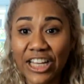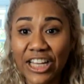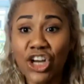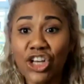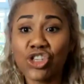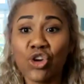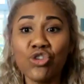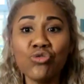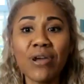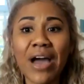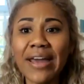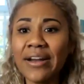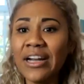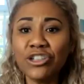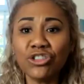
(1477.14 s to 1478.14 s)
So you got
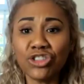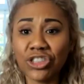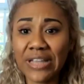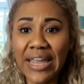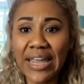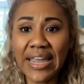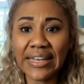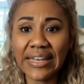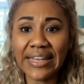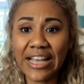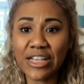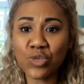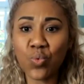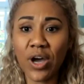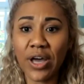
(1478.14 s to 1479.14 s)
to understand,
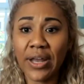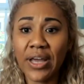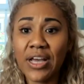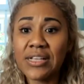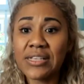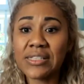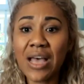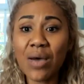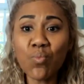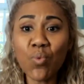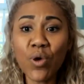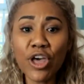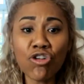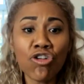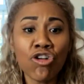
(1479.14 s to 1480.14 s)
guess what? Some
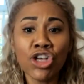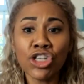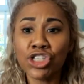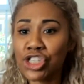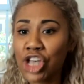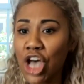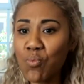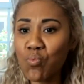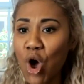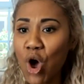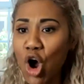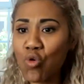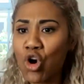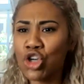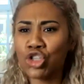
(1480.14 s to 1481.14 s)
will, some
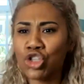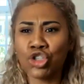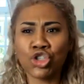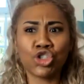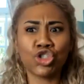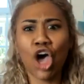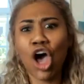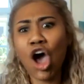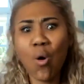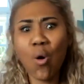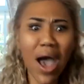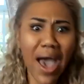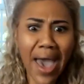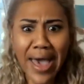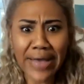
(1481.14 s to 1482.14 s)
won't. So
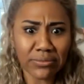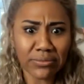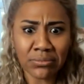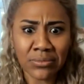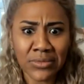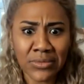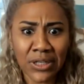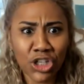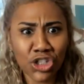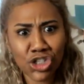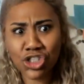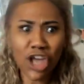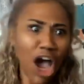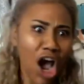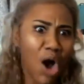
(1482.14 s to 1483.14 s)
what?
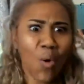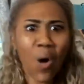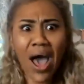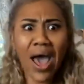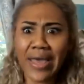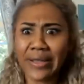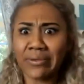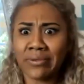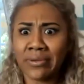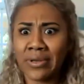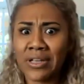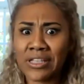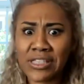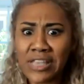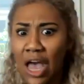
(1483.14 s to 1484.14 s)

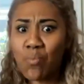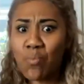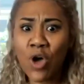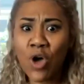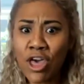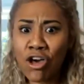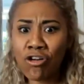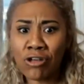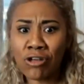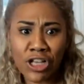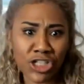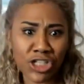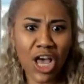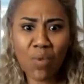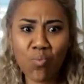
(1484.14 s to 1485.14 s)
Some will,
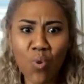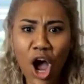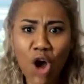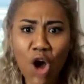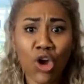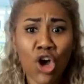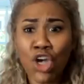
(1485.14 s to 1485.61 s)
some won't.